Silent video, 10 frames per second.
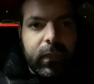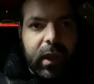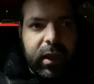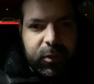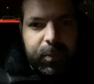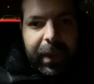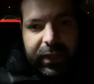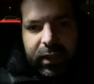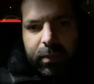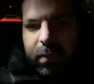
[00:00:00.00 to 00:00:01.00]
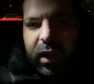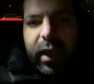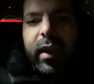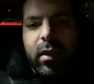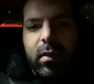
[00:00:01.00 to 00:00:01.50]
Expected
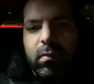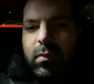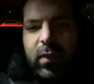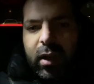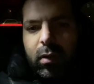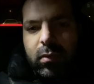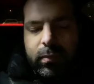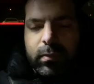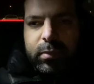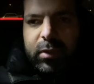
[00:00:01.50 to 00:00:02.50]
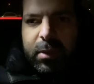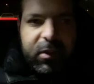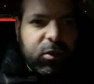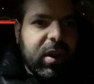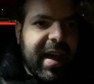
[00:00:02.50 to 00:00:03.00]
by pretty much
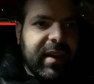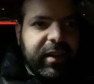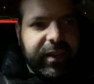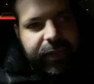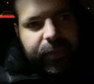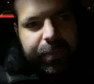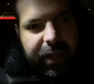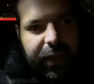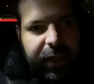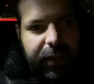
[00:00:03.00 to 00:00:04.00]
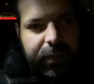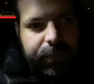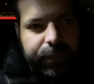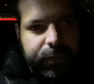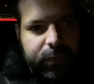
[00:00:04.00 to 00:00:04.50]
all analysts. But
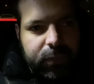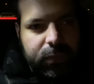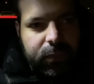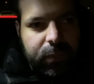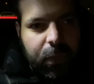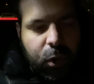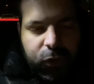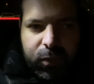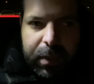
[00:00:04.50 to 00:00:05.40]
most